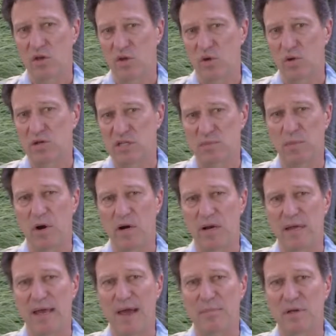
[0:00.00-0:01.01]
your
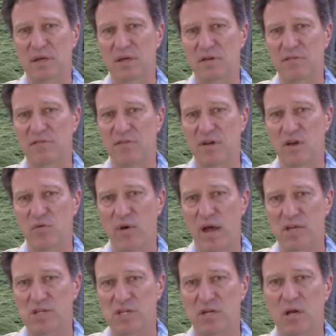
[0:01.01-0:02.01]
smart cabinet
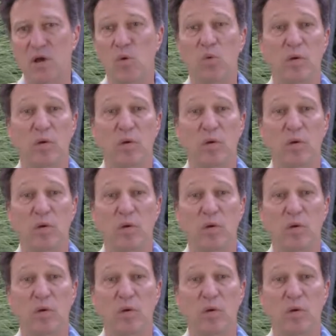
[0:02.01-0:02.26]
configuration